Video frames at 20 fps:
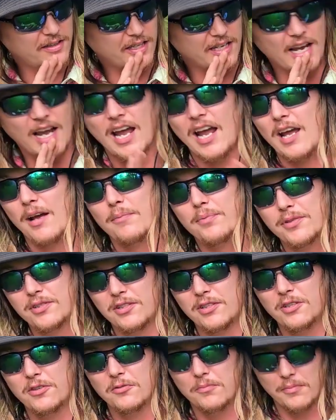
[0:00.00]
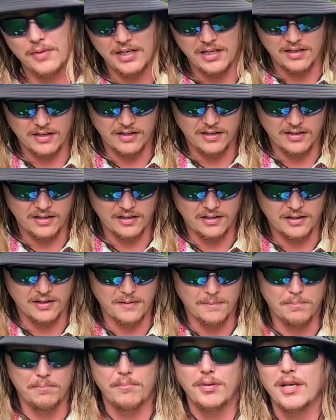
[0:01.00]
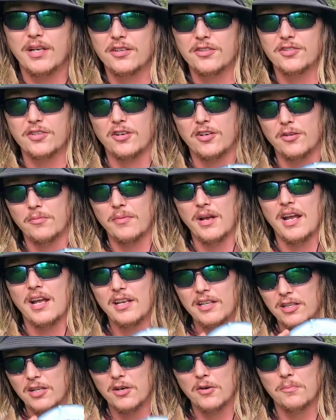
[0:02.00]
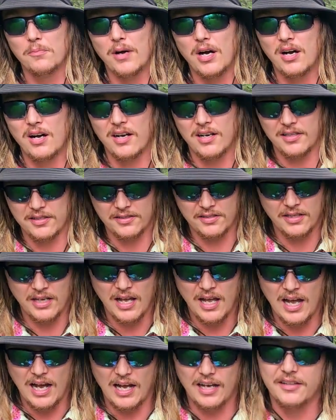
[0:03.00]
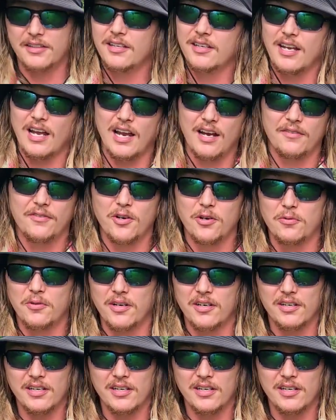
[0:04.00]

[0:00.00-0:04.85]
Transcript: the absolute meat hook, the Big Germ Halo Boss. I think everyone